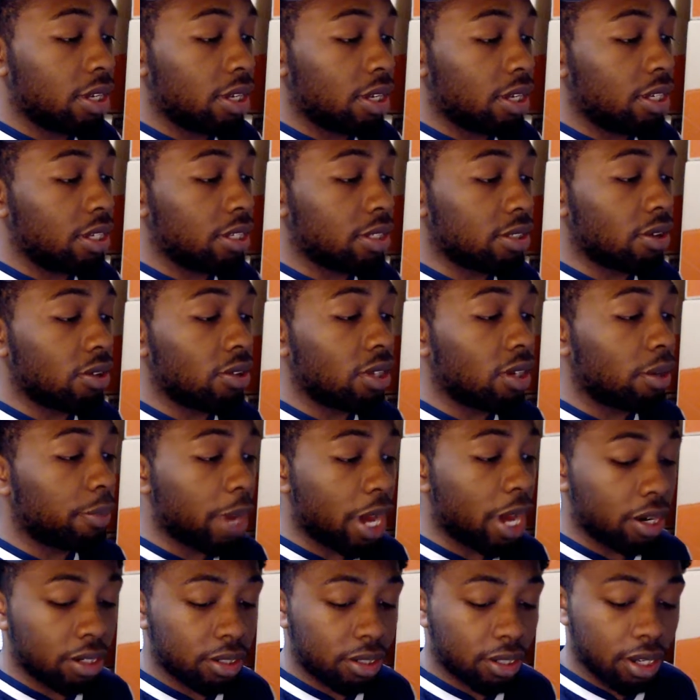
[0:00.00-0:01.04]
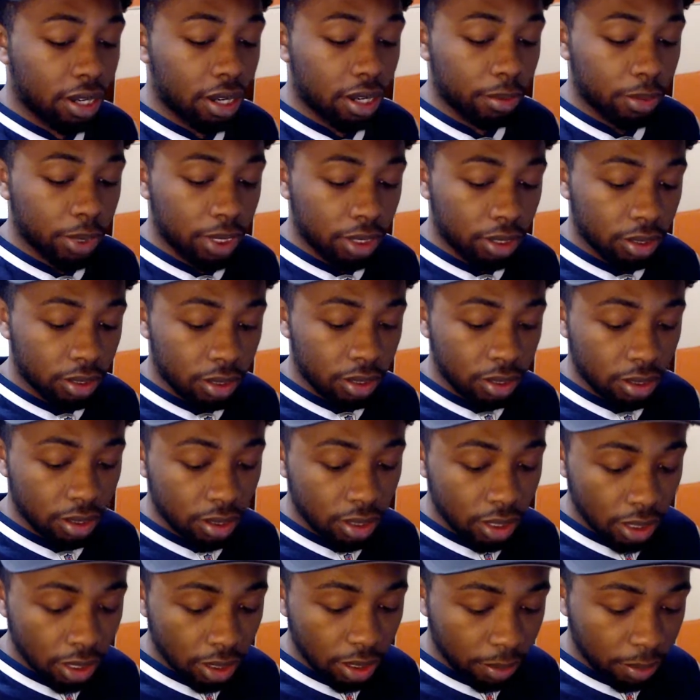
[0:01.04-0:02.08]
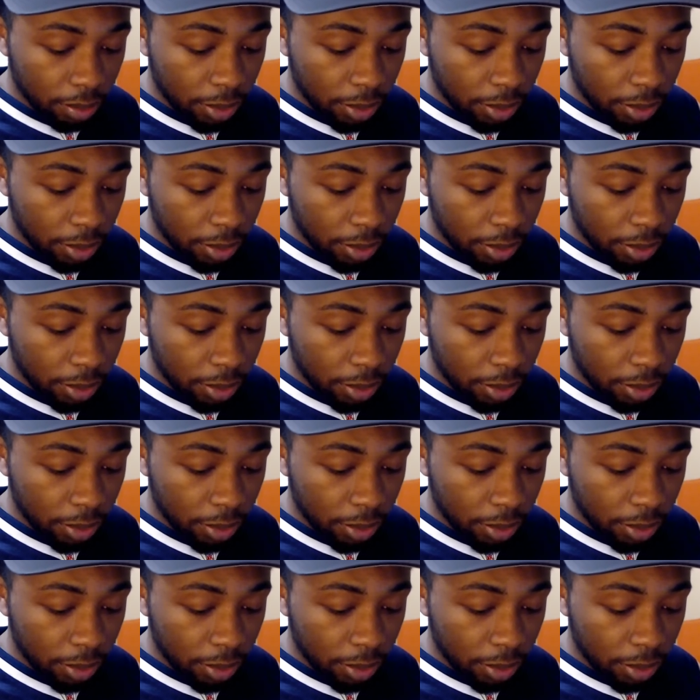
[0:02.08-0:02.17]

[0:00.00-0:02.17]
It's only a matter of time because, he's